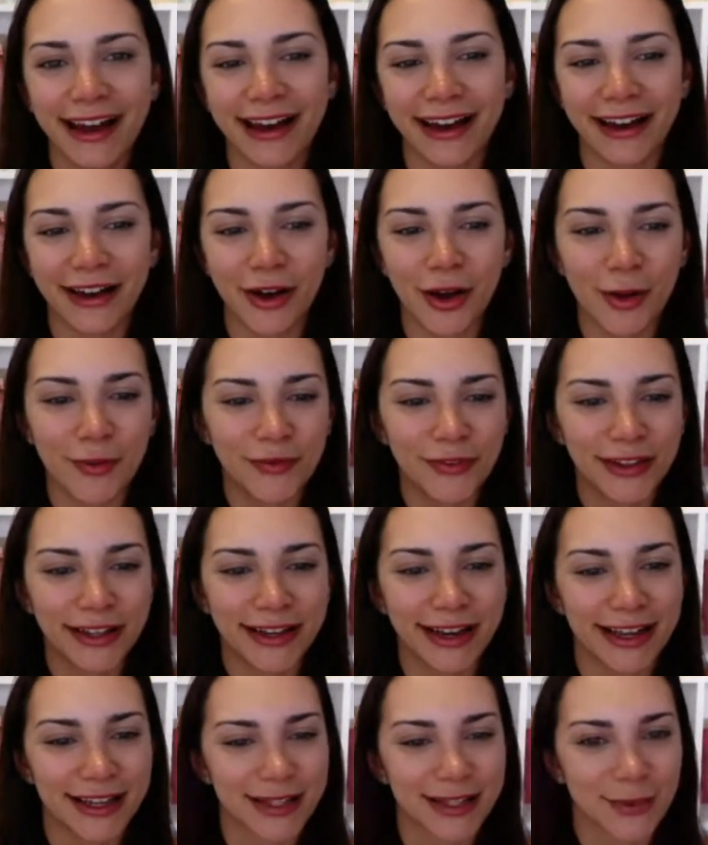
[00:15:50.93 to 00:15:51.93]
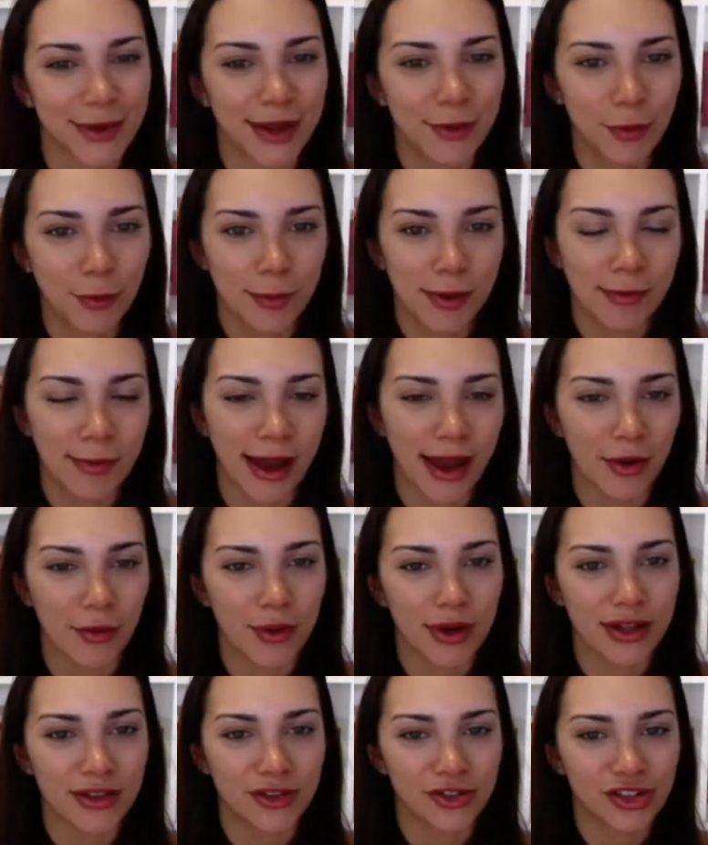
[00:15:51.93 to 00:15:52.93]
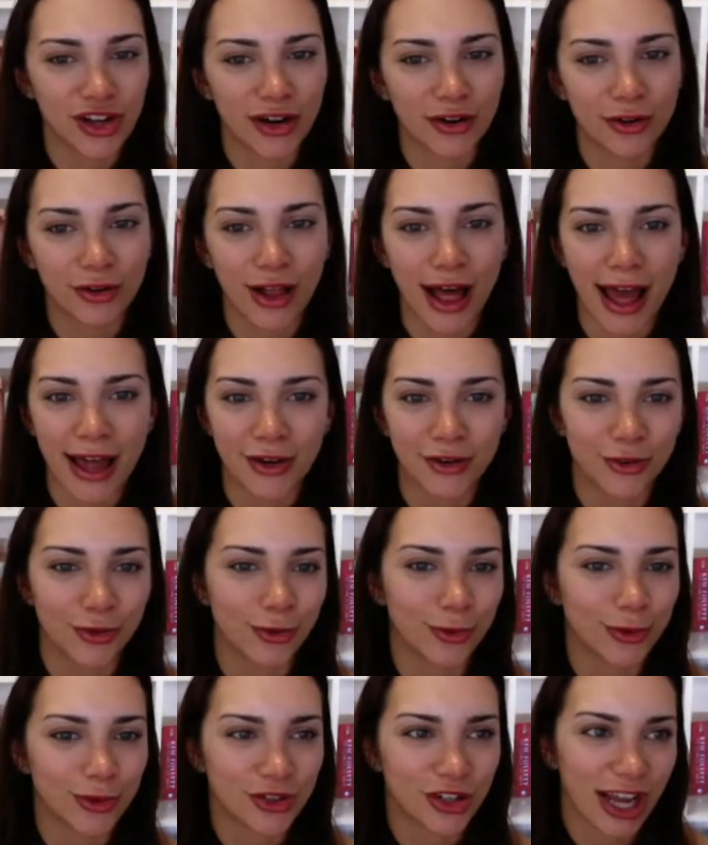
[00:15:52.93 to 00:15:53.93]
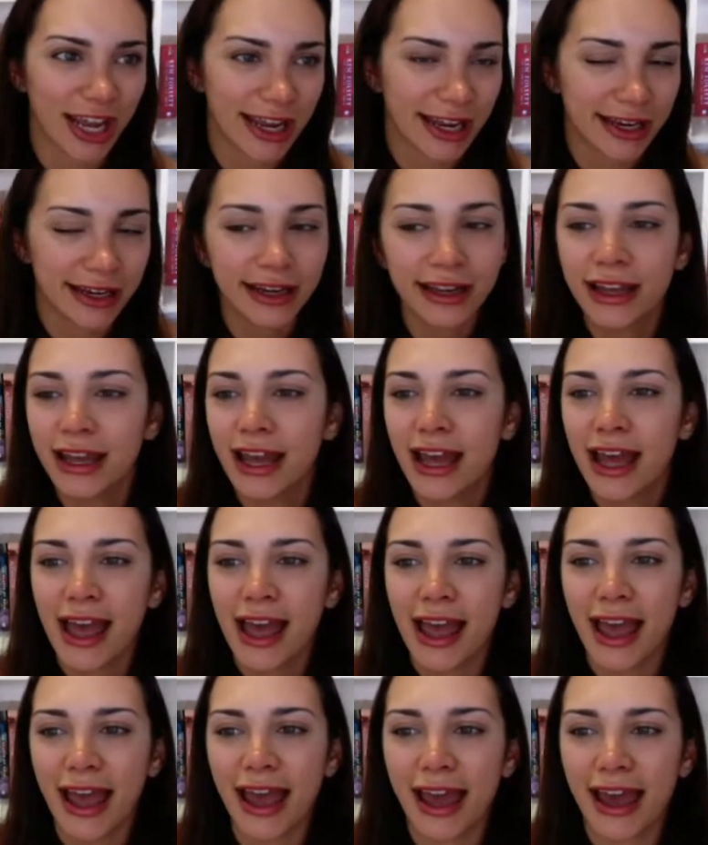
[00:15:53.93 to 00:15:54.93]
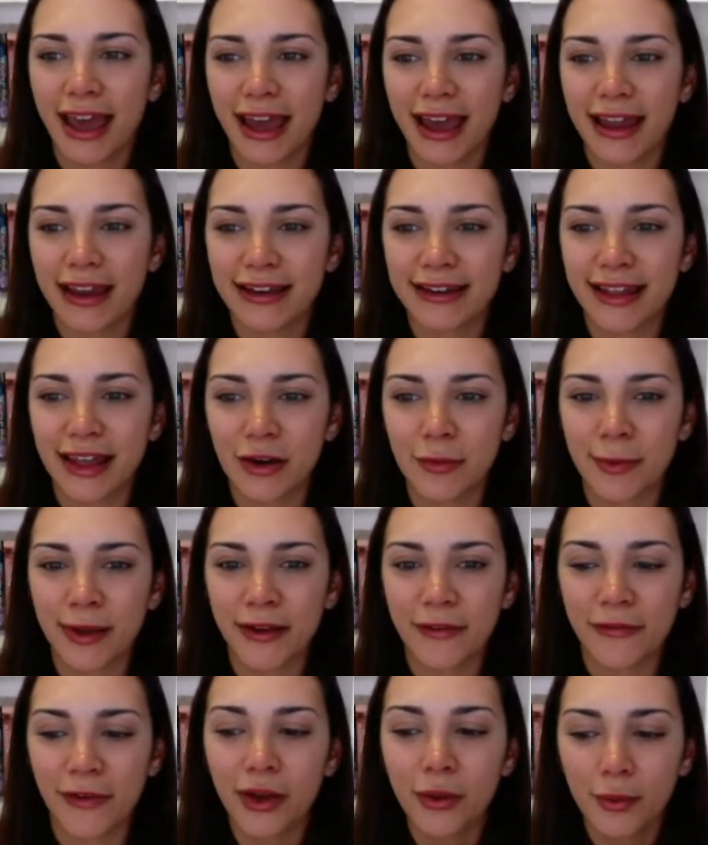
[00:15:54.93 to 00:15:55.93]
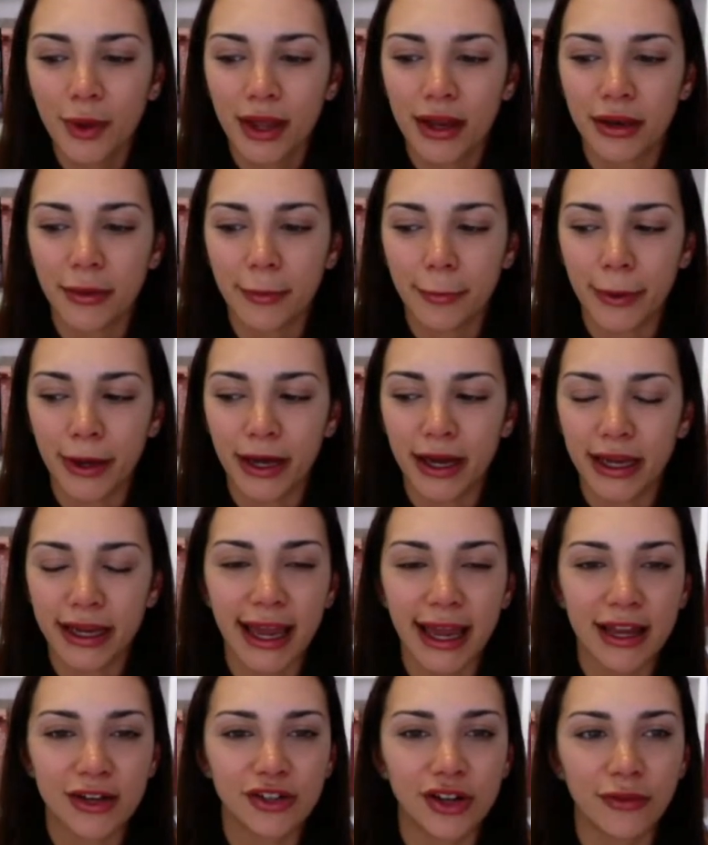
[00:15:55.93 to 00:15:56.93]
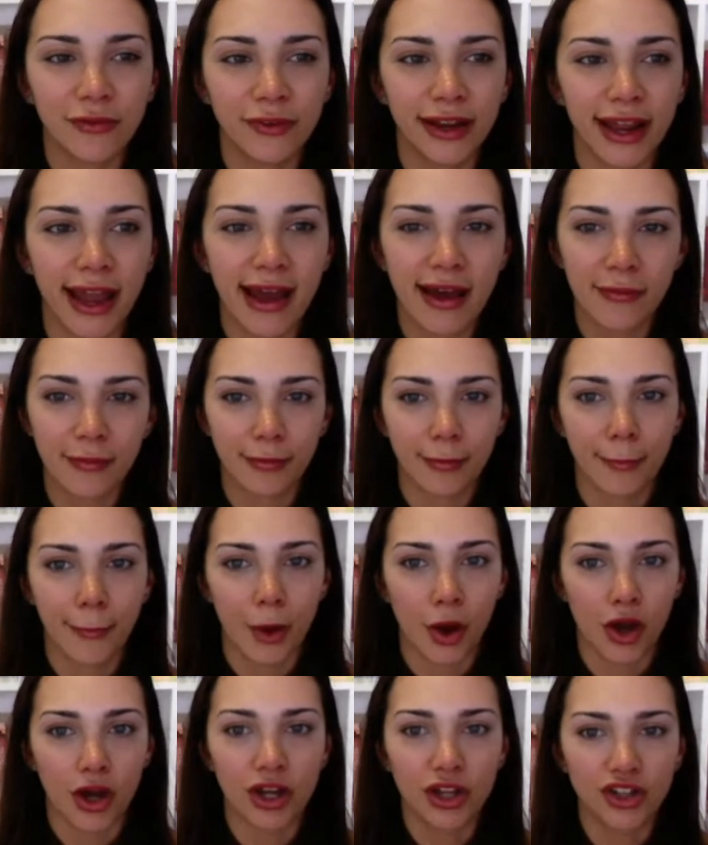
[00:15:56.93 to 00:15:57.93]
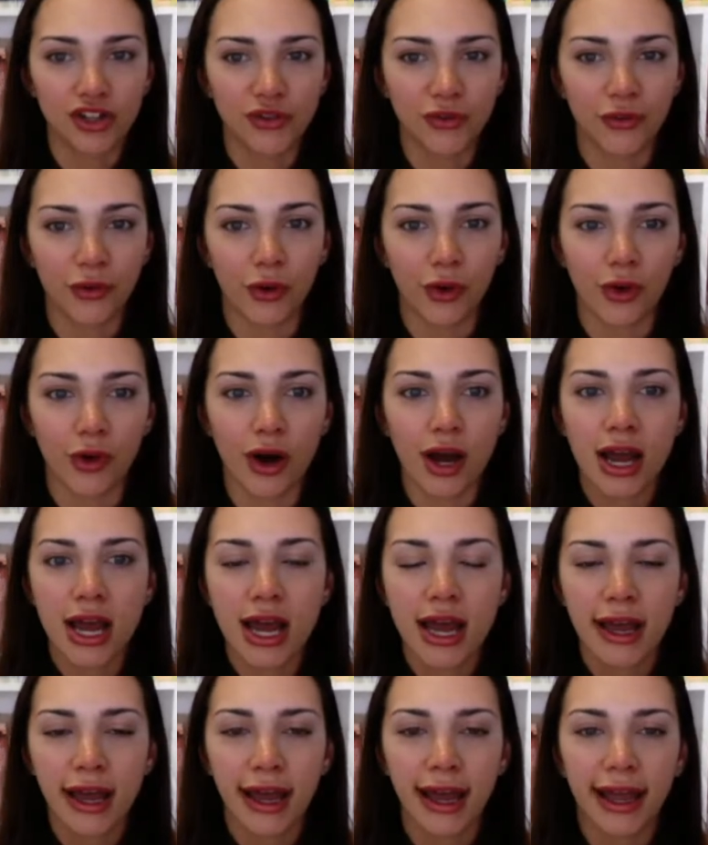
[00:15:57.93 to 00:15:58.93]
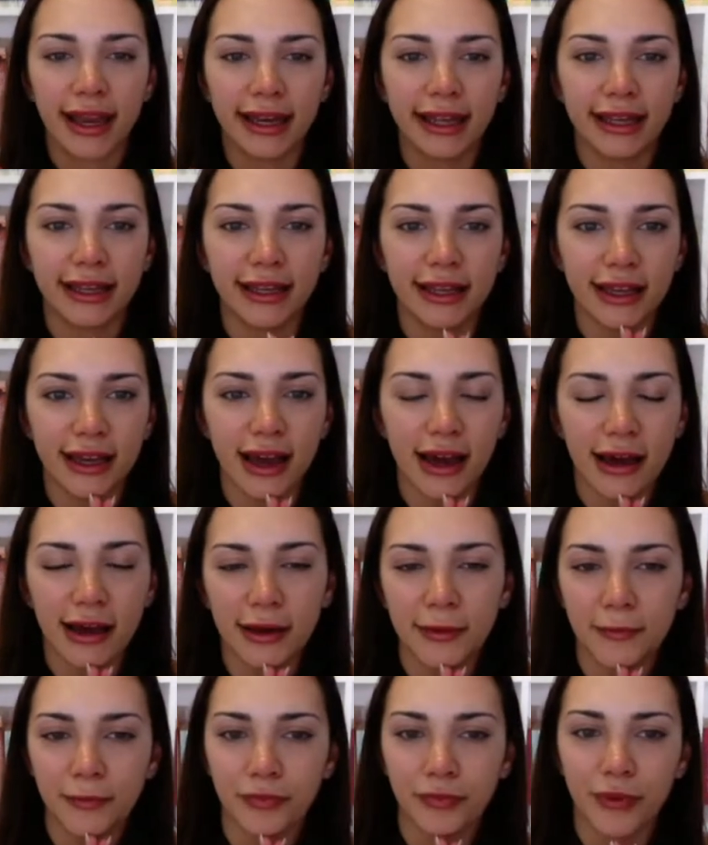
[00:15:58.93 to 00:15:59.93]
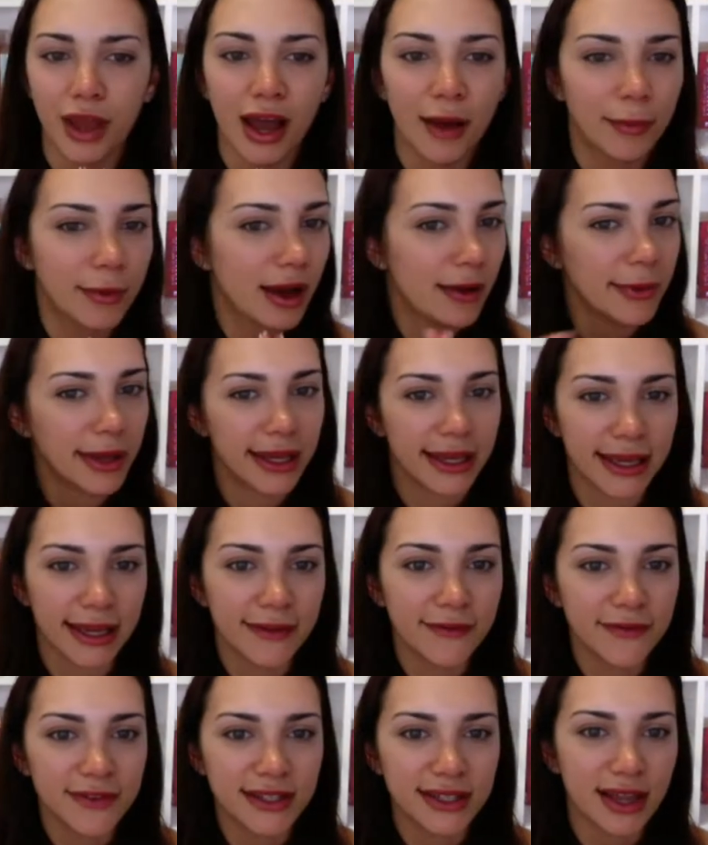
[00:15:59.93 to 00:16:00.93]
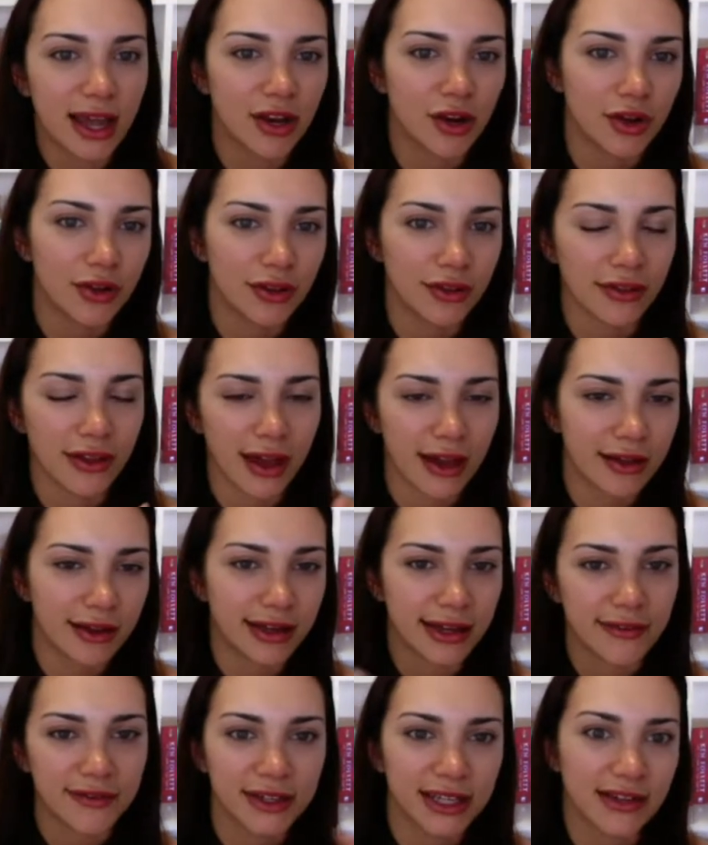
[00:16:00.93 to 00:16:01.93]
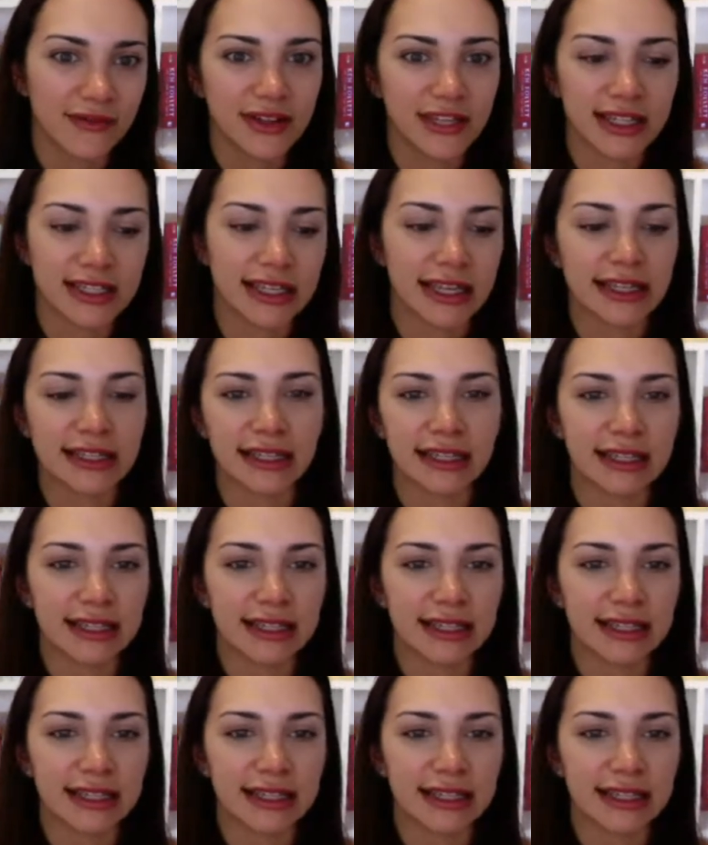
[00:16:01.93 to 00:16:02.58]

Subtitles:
Hopefully next week we'll be back with Cheryl and or Jane, and that'll be a fun one. But yeah, don't forget merch for any upcoming gifts. I know that gift giving season